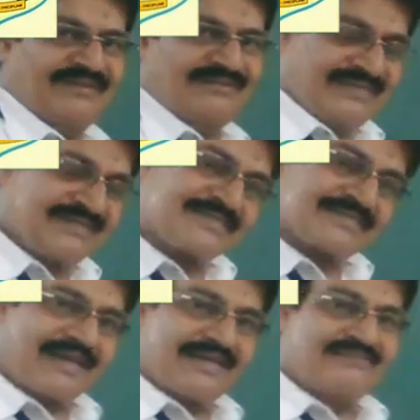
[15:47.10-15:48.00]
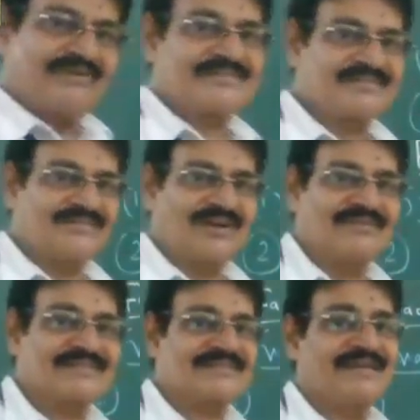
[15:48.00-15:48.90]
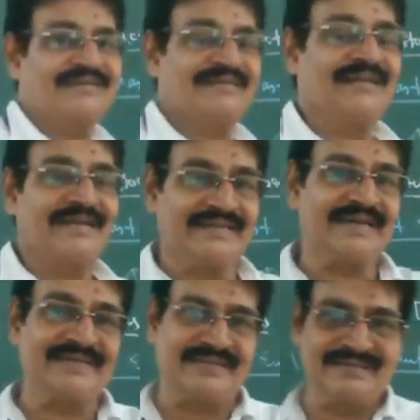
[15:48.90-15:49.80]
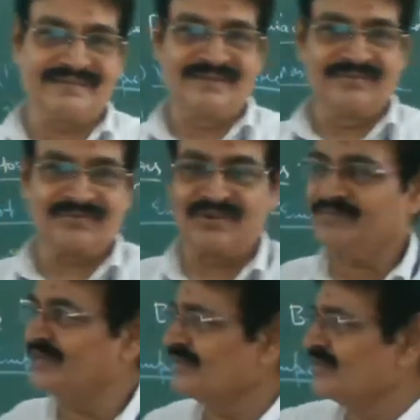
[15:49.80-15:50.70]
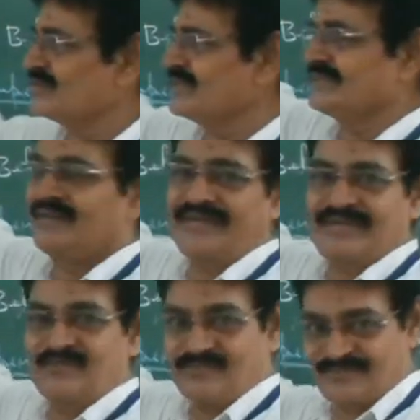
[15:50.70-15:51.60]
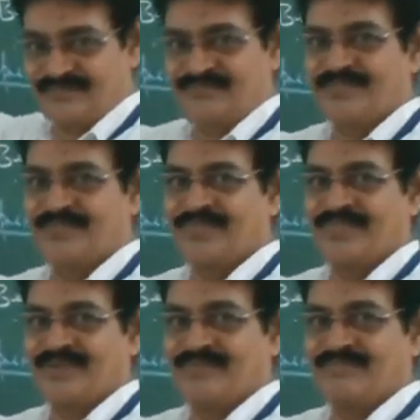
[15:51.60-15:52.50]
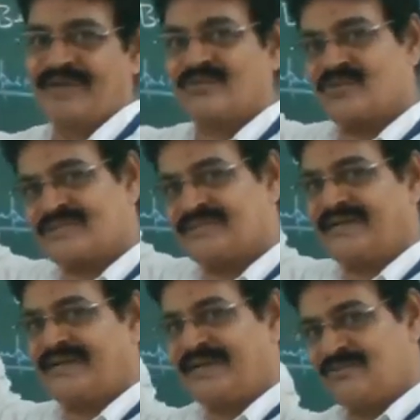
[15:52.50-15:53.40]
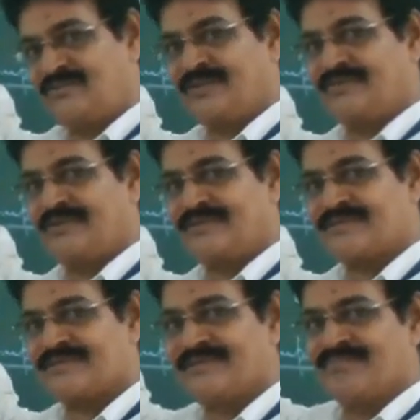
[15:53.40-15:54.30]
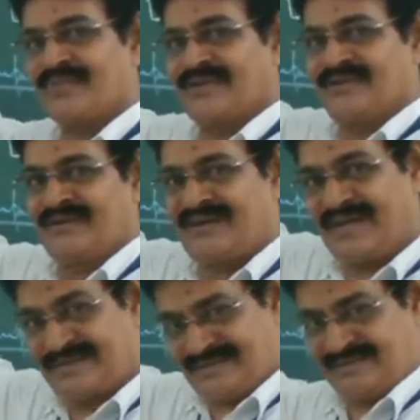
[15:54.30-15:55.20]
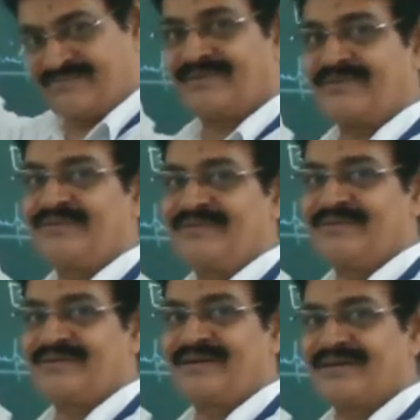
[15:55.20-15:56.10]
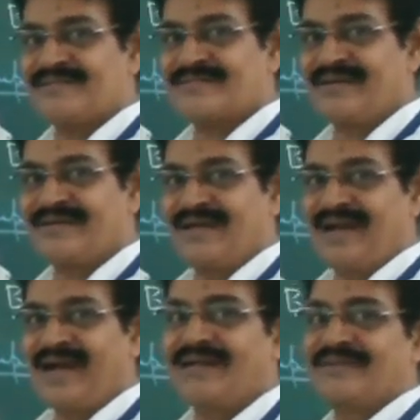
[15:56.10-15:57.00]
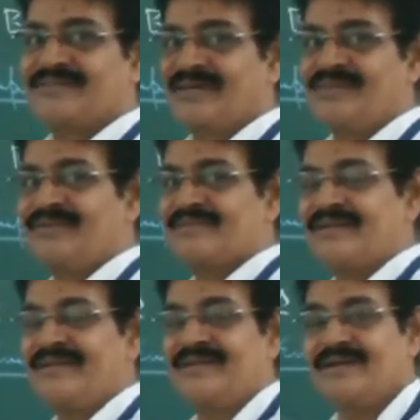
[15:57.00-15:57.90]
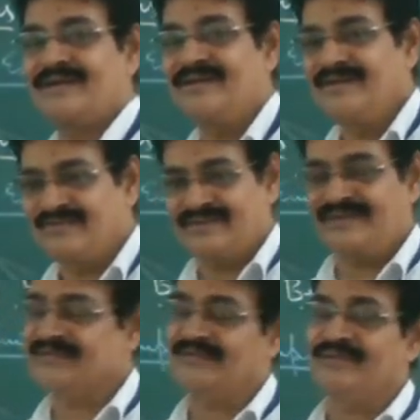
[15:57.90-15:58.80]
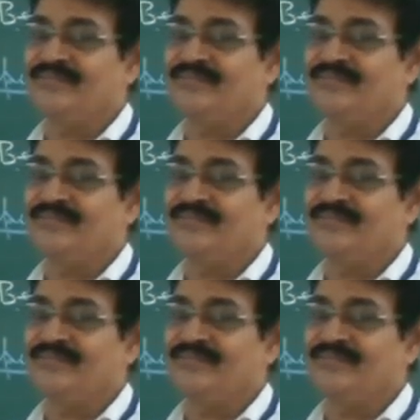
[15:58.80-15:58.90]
These tribals now started attacking from the crossing the Danube, by crossing the Danube rivers, Rhine river, understand? And the Germans area where the